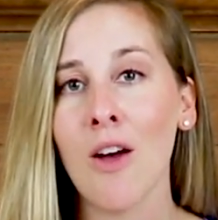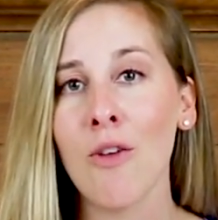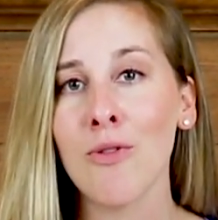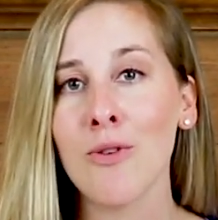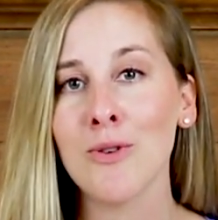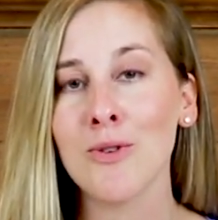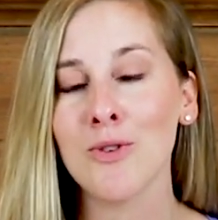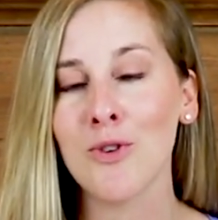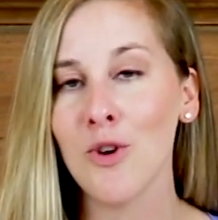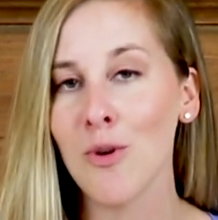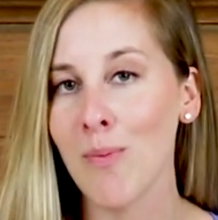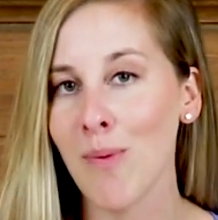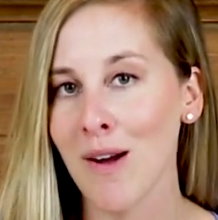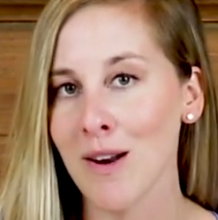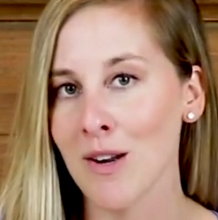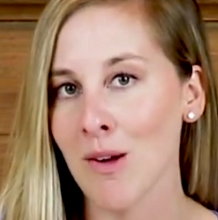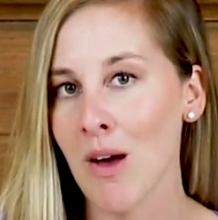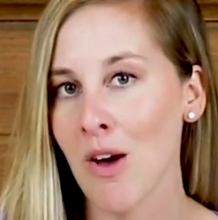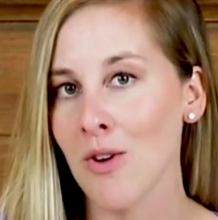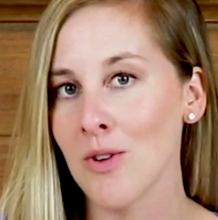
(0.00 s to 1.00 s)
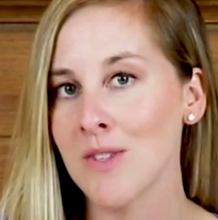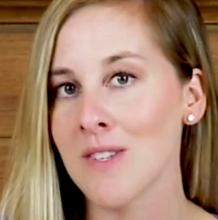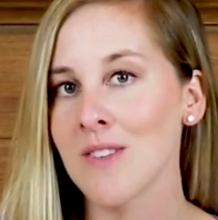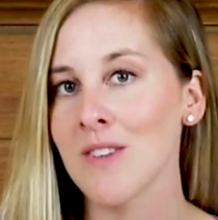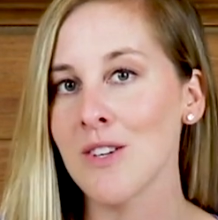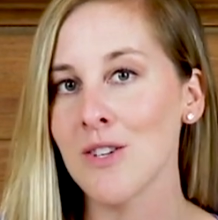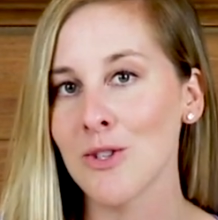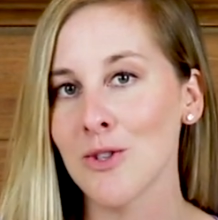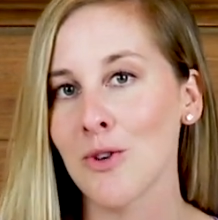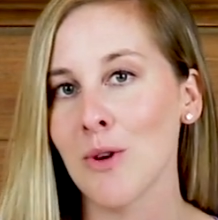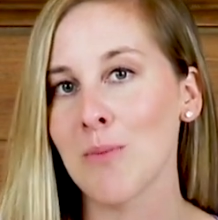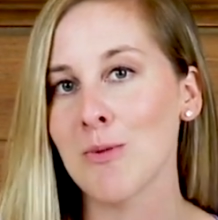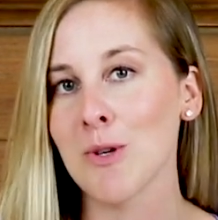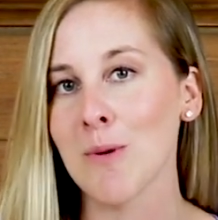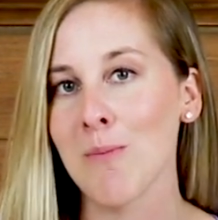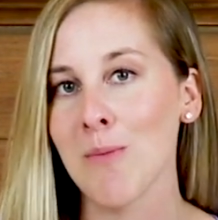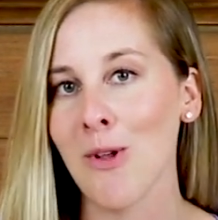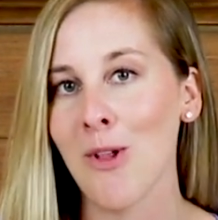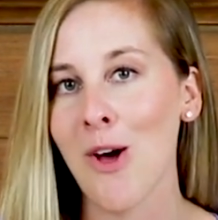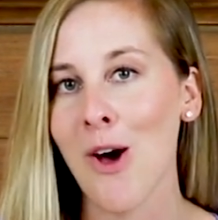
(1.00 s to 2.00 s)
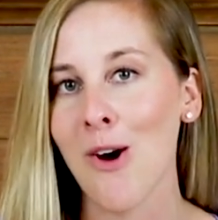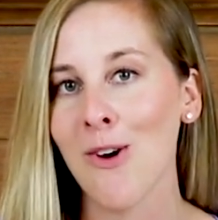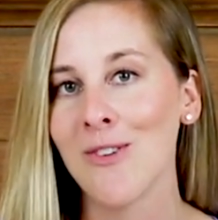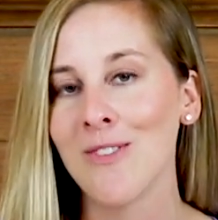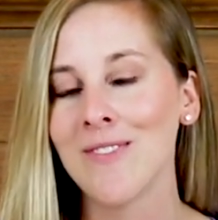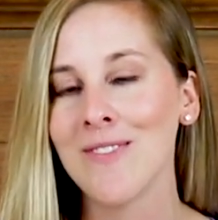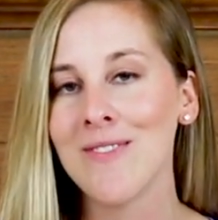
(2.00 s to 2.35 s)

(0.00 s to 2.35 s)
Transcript: out those coupon codes in the description below.